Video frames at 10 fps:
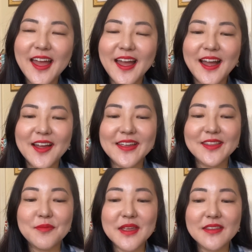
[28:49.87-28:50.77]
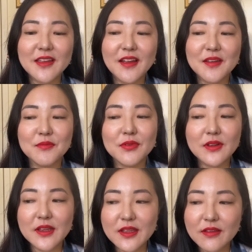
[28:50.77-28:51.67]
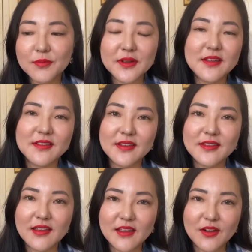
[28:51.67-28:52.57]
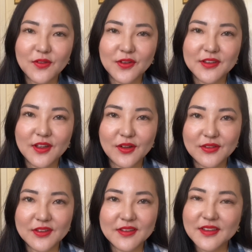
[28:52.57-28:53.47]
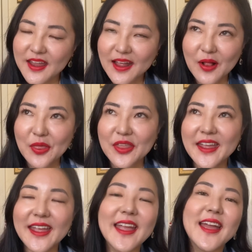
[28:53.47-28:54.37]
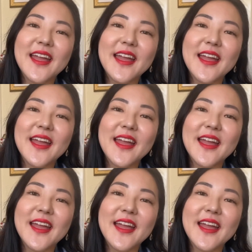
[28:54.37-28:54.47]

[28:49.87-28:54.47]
In the meantime, please, please take care of yourselves, stay healthy,